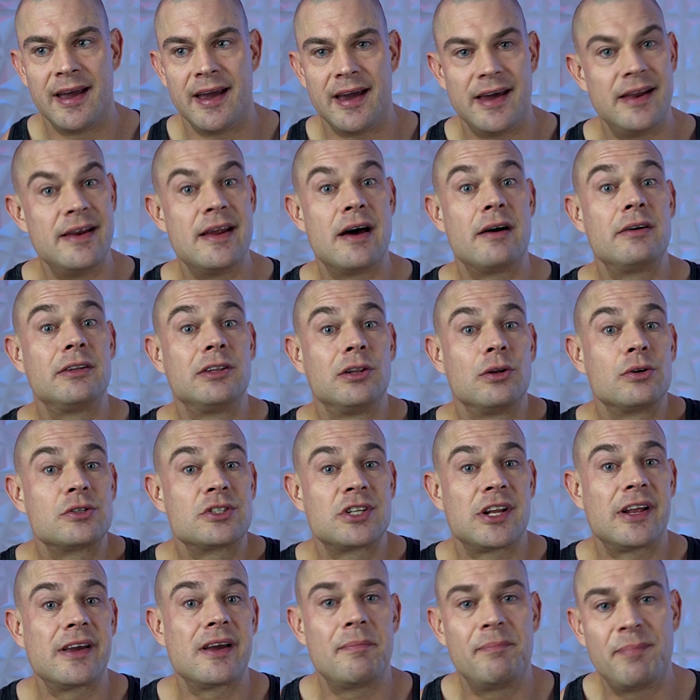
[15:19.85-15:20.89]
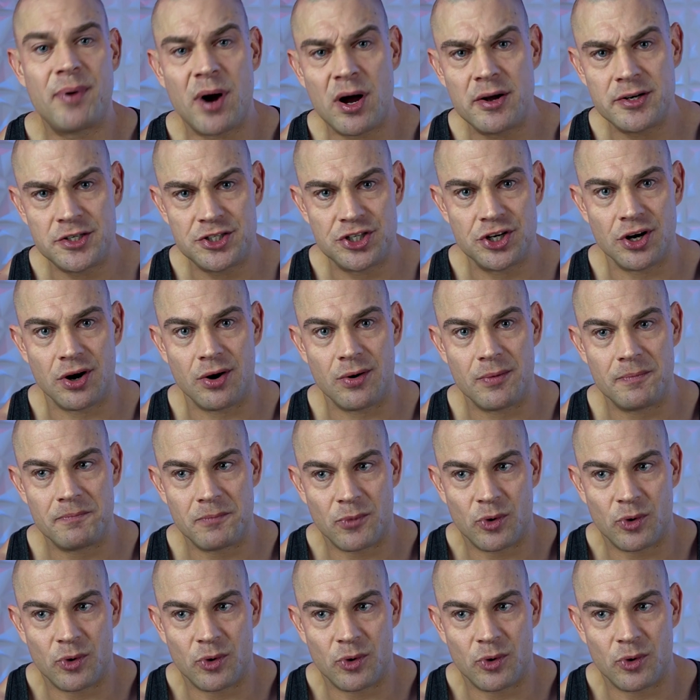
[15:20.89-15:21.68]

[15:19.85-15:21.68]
and now it looks like a poncho.